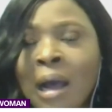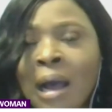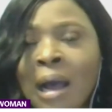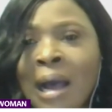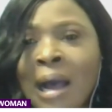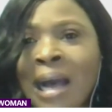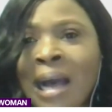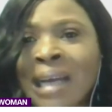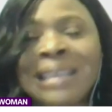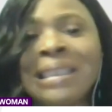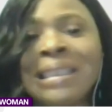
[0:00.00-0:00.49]

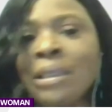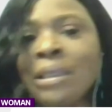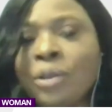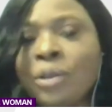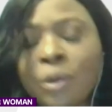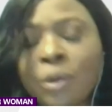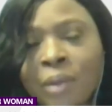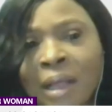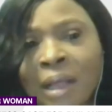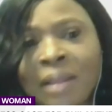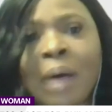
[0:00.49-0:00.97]
And I didn't
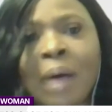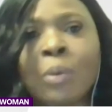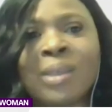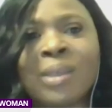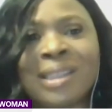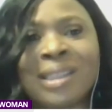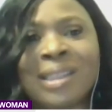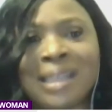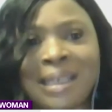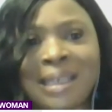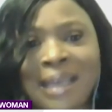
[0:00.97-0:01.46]
know that that
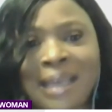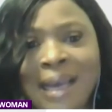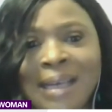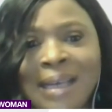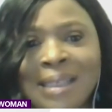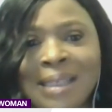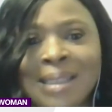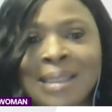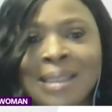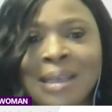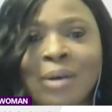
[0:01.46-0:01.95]
was the
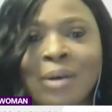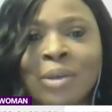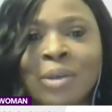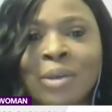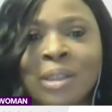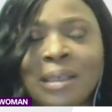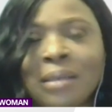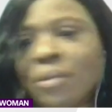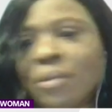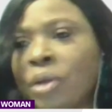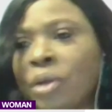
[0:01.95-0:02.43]
case
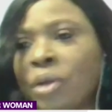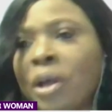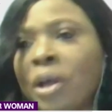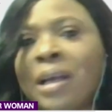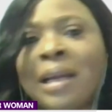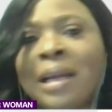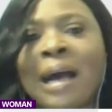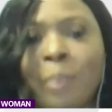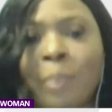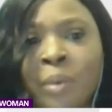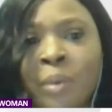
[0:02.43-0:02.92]
until it
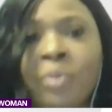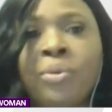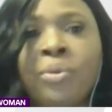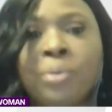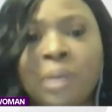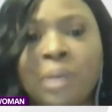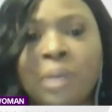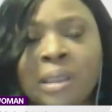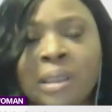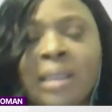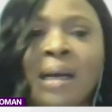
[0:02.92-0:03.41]
happened
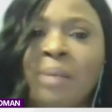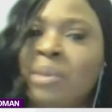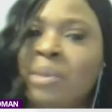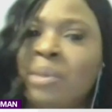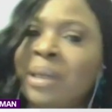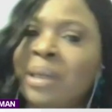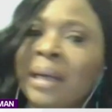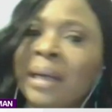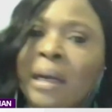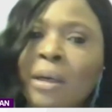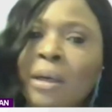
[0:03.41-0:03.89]
three times.
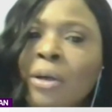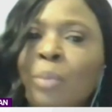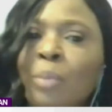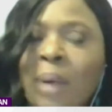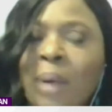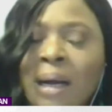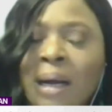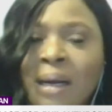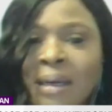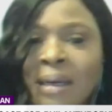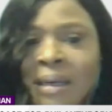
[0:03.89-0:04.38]
And I looked
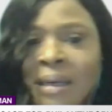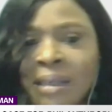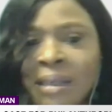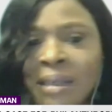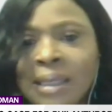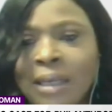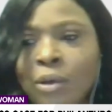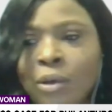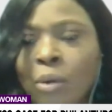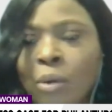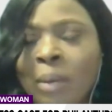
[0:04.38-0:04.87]
back and I
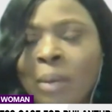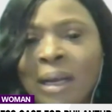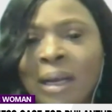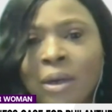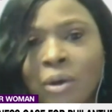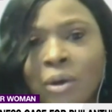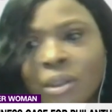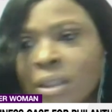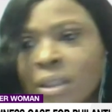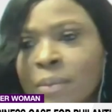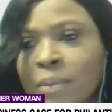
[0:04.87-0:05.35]
said, oh my
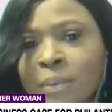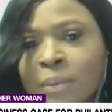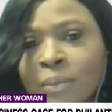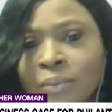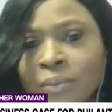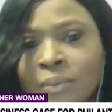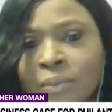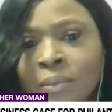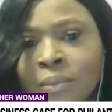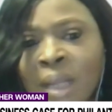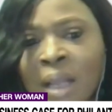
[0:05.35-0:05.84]
God,
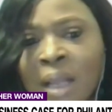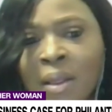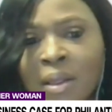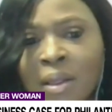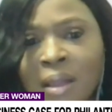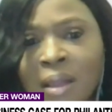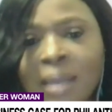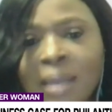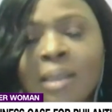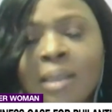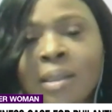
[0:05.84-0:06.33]

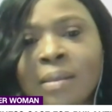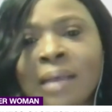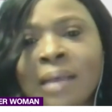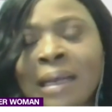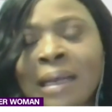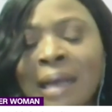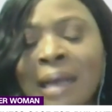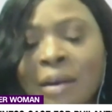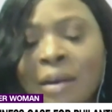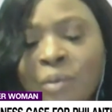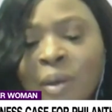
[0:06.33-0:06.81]
this is,
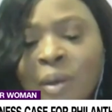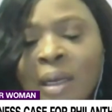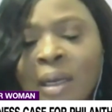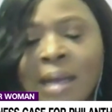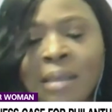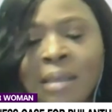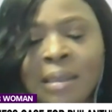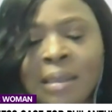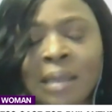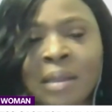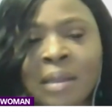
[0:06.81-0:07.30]
and I
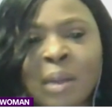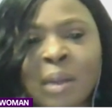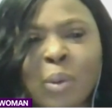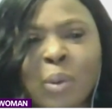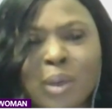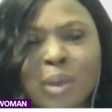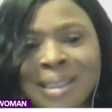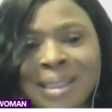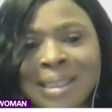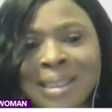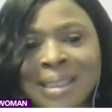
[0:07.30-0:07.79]
realized that there
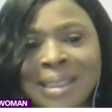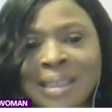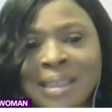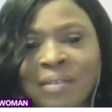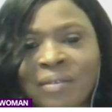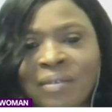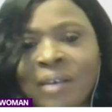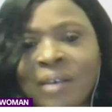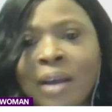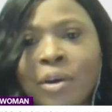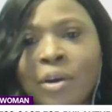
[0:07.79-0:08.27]
was a
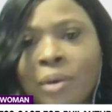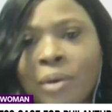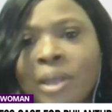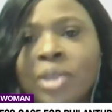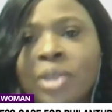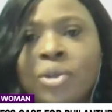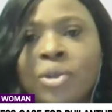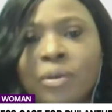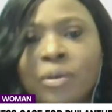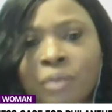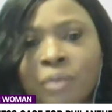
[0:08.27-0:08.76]
severe
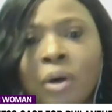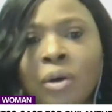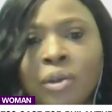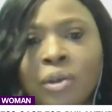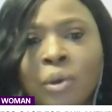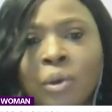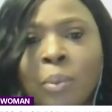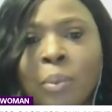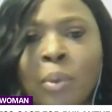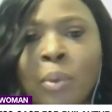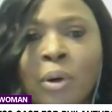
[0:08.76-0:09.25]
grace of God
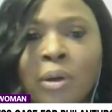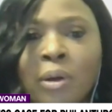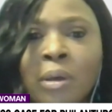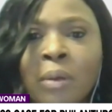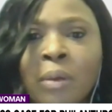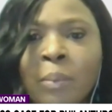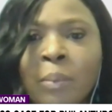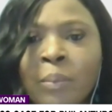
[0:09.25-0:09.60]
upon